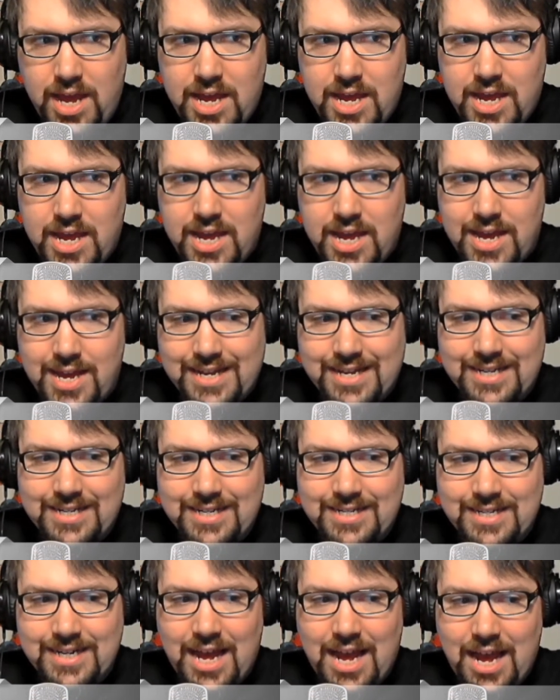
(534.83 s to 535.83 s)

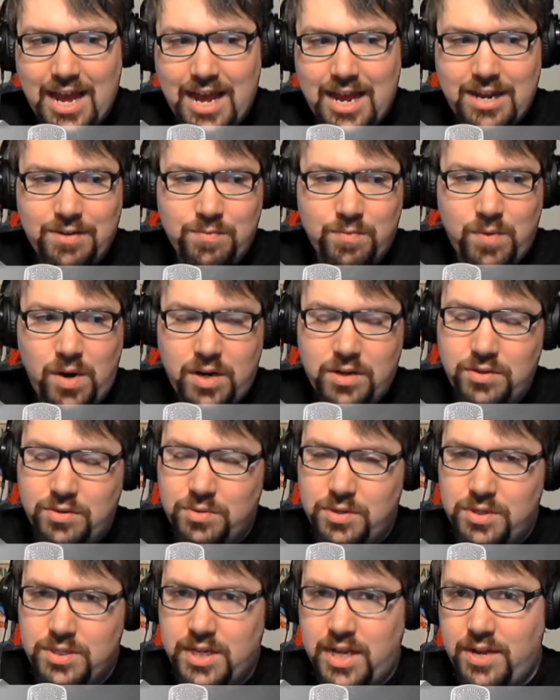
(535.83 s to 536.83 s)
And I run
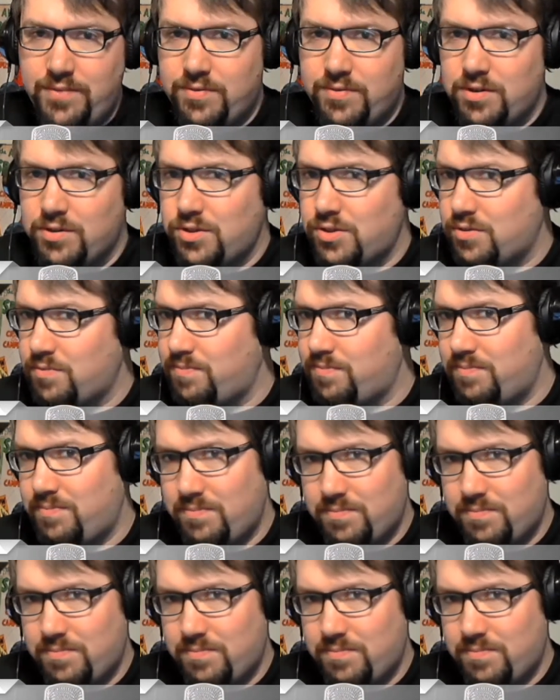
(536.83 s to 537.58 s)
towards it head first.